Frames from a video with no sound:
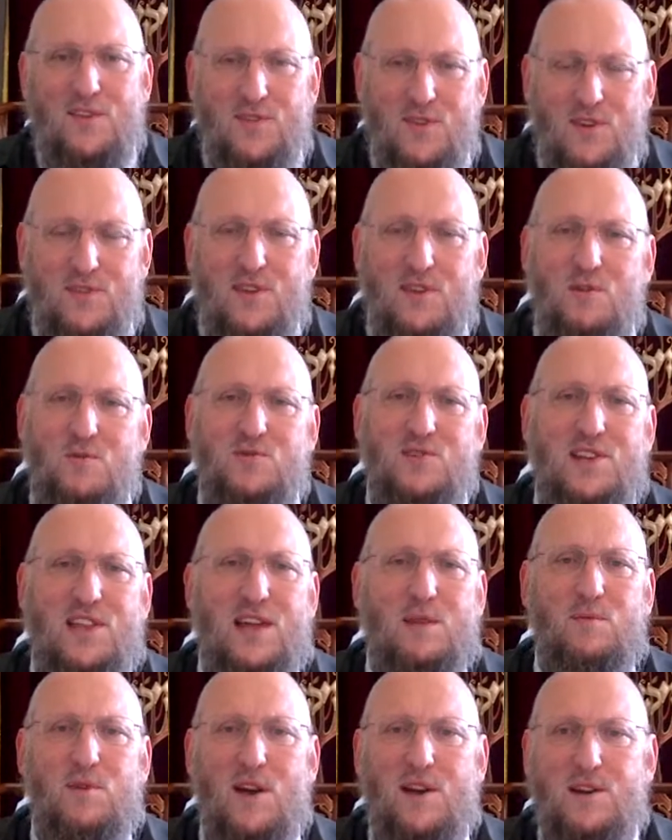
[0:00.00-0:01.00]
certainly in
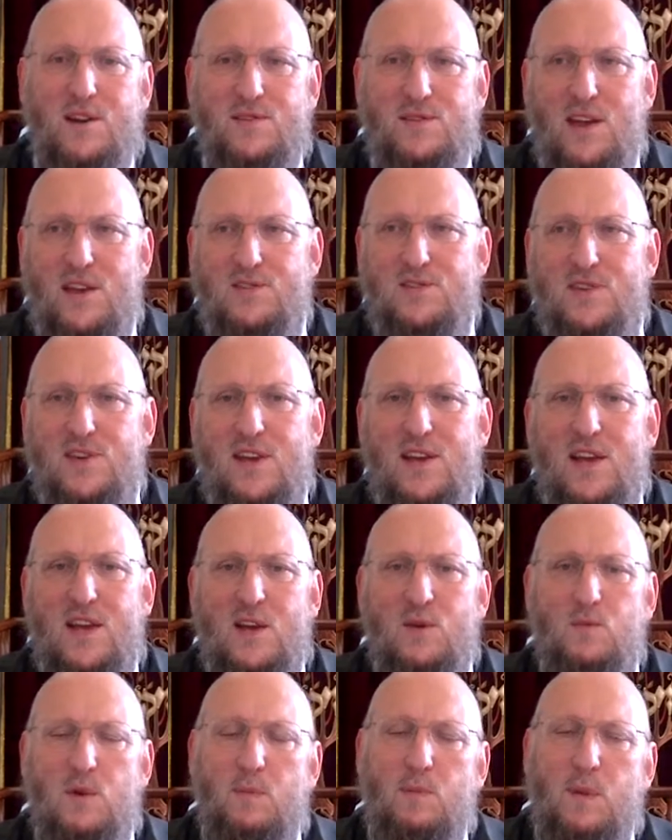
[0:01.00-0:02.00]
Yerushalayim HaKodesh,
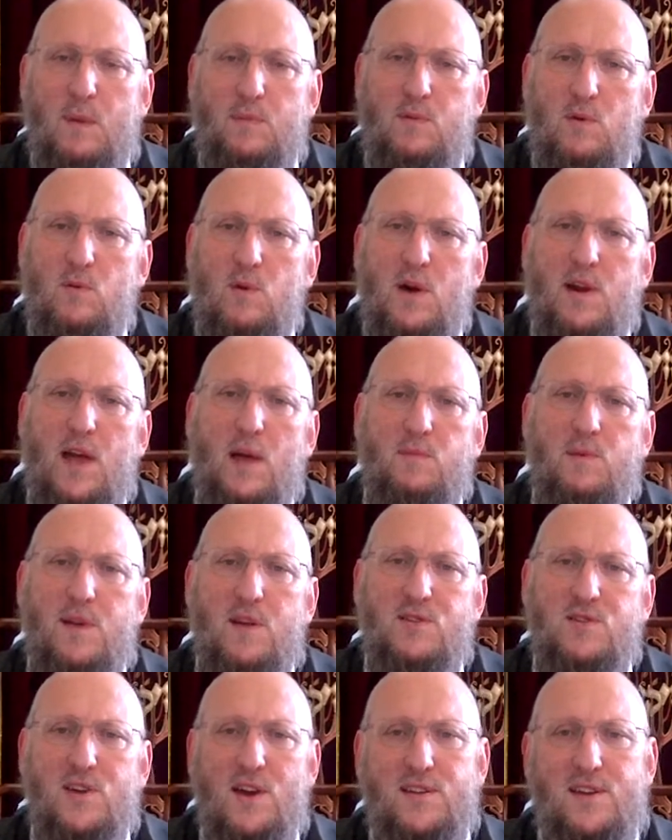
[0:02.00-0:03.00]
where people were helping
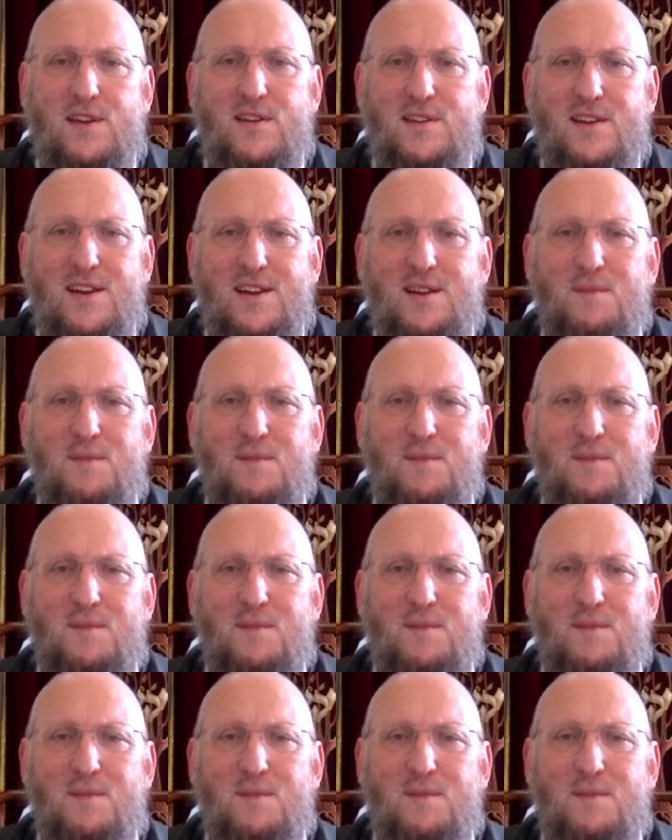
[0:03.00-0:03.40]
each other.